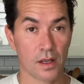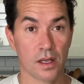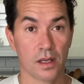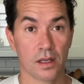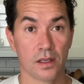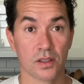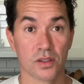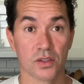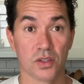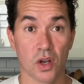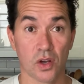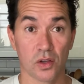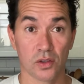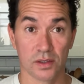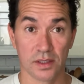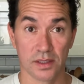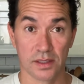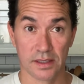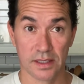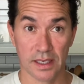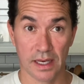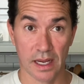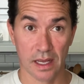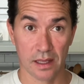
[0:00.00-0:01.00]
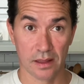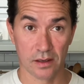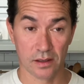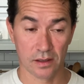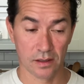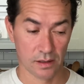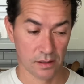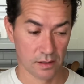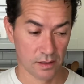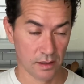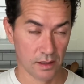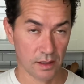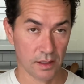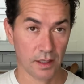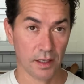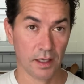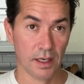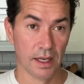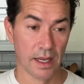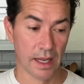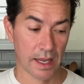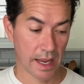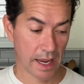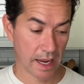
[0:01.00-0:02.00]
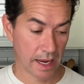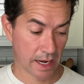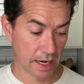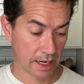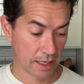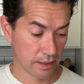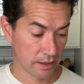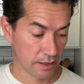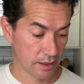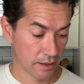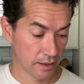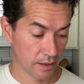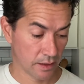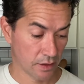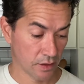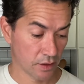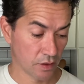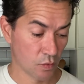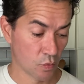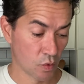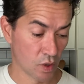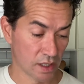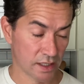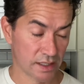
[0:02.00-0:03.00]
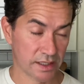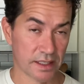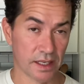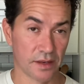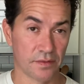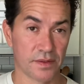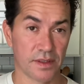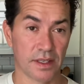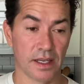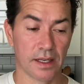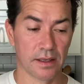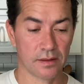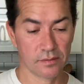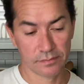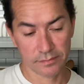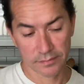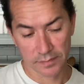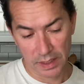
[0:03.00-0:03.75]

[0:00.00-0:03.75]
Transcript: salt together, and you wanna sift it.